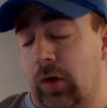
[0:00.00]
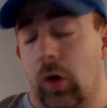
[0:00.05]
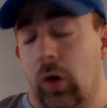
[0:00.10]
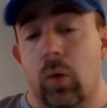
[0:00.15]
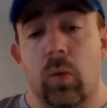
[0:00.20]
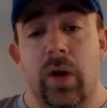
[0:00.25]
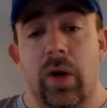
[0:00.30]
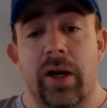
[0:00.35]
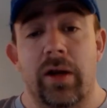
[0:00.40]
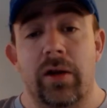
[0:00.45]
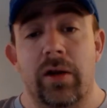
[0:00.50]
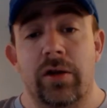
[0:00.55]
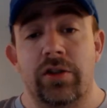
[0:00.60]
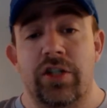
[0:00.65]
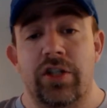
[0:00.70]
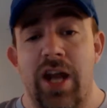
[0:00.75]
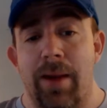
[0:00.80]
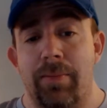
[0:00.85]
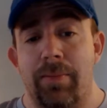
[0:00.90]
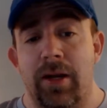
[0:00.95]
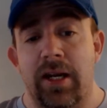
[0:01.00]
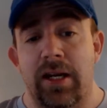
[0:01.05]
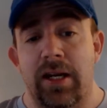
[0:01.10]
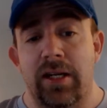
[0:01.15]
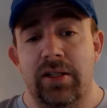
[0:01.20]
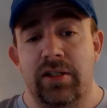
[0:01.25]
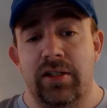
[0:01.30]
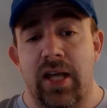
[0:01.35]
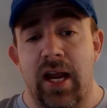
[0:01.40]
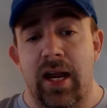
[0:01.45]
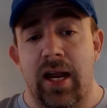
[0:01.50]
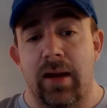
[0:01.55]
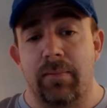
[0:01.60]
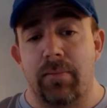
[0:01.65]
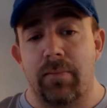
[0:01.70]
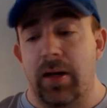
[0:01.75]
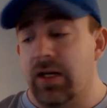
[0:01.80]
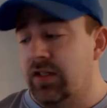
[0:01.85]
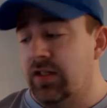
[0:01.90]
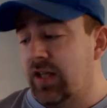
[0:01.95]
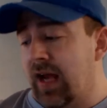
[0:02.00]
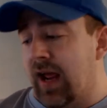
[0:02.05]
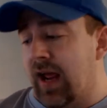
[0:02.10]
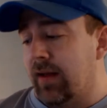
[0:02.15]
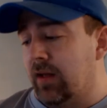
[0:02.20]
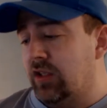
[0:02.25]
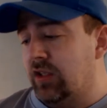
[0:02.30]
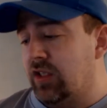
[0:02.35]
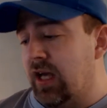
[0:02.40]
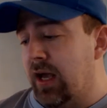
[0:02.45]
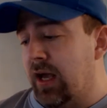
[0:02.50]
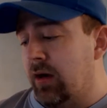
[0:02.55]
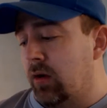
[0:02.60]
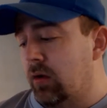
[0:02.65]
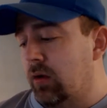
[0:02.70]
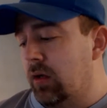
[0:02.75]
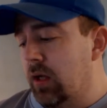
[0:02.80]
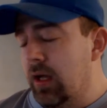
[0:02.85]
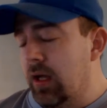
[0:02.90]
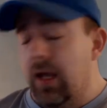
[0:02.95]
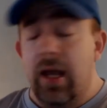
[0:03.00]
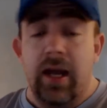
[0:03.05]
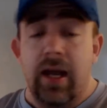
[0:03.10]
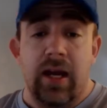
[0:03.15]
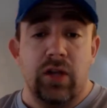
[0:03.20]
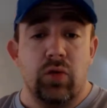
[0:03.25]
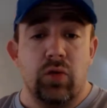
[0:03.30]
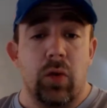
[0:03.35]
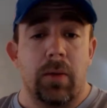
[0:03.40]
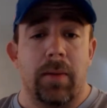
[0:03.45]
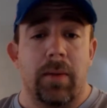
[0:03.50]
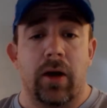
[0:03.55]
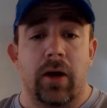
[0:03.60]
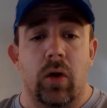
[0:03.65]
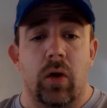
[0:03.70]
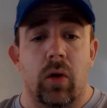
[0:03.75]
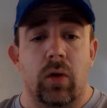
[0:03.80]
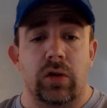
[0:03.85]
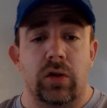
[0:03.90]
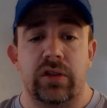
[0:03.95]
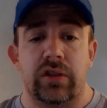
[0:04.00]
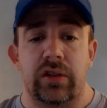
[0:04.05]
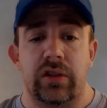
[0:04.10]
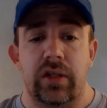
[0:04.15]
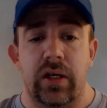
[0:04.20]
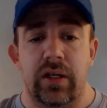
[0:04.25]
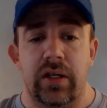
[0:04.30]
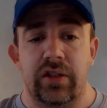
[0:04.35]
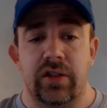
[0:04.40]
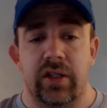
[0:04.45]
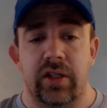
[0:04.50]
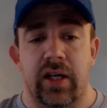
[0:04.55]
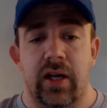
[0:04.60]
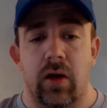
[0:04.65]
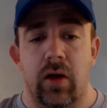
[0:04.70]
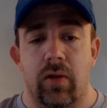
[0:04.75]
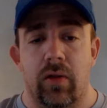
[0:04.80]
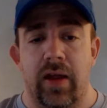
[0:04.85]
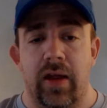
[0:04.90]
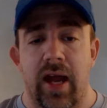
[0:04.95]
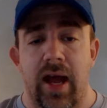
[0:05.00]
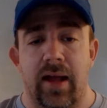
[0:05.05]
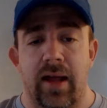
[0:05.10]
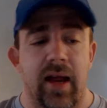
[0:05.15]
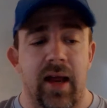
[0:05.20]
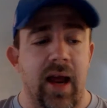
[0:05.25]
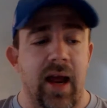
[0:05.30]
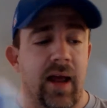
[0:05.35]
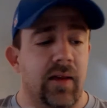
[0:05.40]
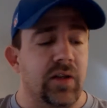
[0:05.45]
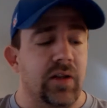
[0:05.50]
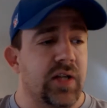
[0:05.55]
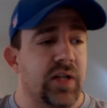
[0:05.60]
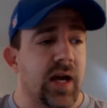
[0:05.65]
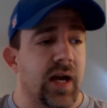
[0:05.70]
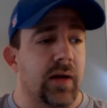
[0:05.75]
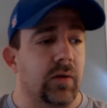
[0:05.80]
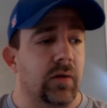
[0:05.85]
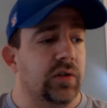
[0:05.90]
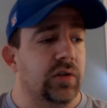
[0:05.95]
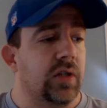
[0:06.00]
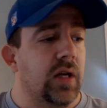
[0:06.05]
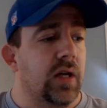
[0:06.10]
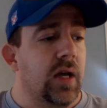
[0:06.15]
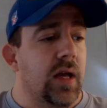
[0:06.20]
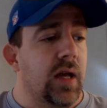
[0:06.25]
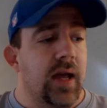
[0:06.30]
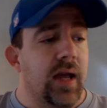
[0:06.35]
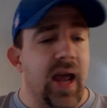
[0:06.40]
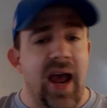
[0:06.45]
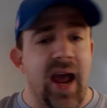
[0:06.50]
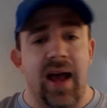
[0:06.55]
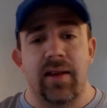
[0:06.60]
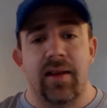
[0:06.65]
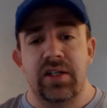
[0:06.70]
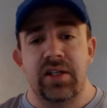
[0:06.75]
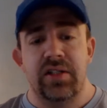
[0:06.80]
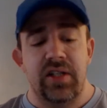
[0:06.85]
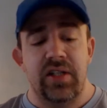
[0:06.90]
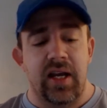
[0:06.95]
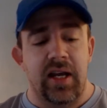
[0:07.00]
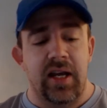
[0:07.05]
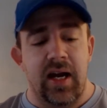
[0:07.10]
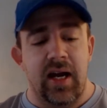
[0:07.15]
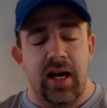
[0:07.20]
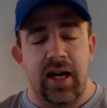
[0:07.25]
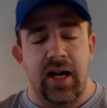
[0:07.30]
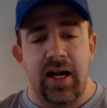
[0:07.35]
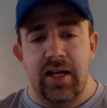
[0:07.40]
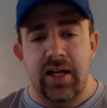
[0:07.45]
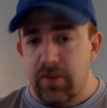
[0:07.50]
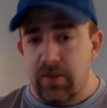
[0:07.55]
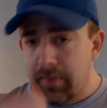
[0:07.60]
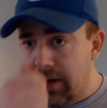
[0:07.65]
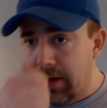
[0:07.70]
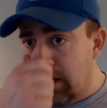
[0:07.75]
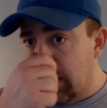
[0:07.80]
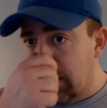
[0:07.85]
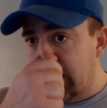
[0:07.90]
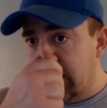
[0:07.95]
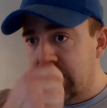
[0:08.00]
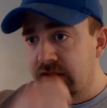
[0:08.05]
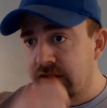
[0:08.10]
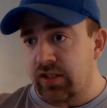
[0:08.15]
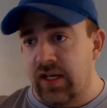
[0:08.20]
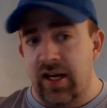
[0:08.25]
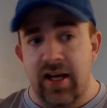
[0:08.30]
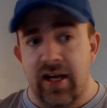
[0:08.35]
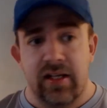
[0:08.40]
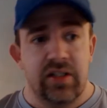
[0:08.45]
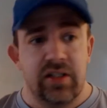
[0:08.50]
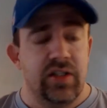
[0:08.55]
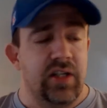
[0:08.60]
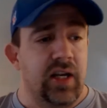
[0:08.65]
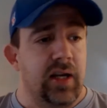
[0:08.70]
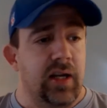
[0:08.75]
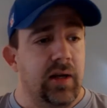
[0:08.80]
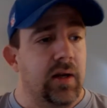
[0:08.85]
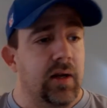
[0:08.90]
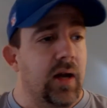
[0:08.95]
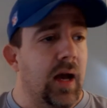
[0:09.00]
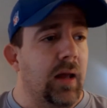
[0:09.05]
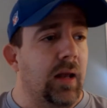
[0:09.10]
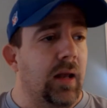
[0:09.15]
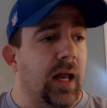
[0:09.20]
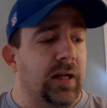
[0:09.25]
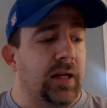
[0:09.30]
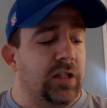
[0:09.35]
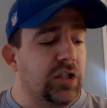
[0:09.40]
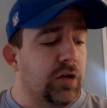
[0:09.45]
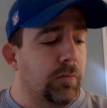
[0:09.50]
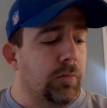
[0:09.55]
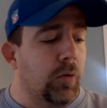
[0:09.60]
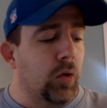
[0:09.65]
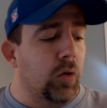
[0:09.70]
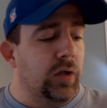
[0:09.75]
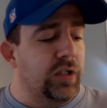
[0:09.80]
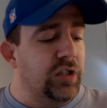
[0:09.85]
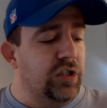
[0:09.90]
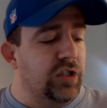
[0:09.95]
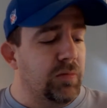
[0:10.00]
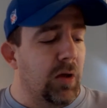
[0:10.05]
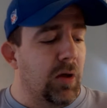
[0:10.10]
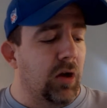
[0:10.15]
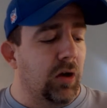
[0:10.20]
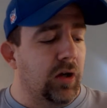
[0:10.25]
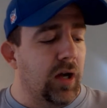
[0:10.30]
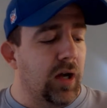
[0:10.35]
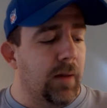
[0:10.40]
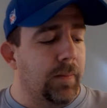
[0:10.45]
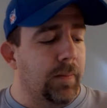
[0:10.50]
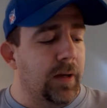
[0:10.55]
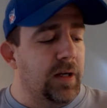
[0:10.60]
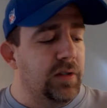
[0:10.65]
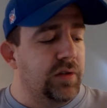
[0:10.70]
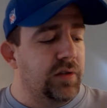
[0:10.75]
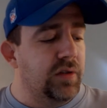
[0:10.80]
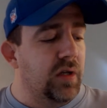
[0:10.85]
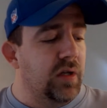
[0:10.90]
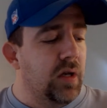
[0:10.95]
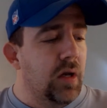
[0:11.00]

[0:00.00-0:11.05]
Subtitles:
weird Japanese game, but it's an Atlas title. And that's one of my goals, is to get all the Atlas titles. Atlas, NIS Americas, and Xseed. I like to support the smaller companies